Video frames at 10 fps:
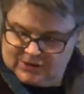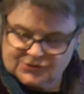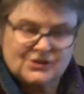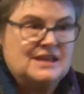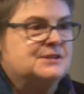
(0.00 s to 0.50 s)

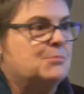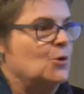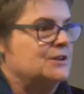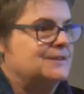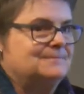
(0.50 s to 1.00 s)
So that's the
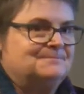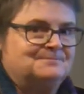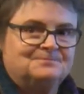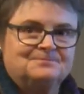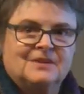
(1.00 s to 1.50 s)
boys.
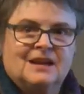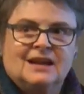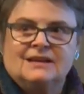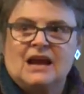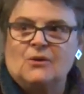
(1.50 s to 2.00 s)

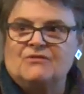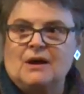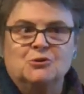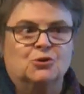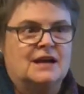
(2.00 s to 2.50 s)
Now, if
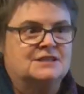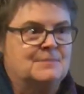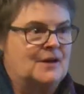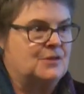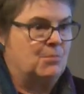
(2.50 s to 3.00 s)
I'm correct
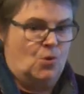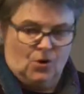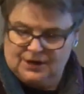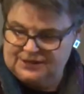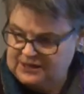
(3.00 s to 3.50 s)
about the
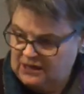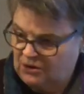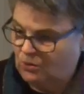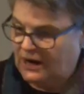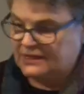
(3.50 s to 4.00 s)
boys,
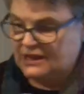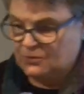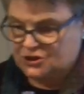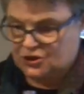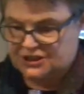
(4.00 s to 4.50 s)
what I think
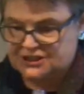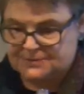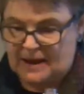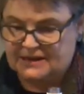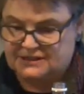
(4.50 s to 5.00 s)
we should
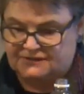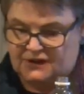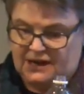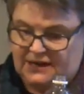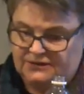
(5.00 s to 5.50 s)
expect to
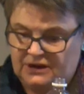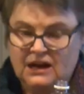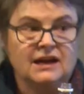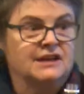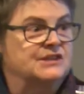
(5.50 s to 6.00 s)
find
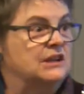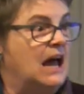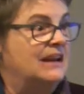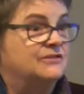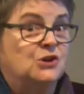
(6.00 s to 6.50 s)
is a
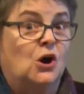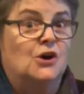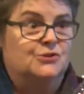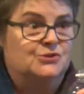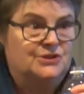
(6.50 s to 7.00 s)
lot of
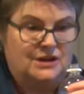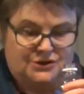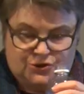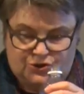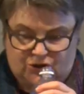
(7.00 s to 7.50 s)
daughters
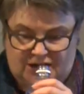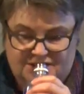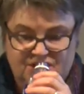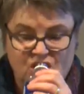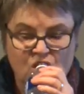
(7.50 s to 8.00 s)
under stress.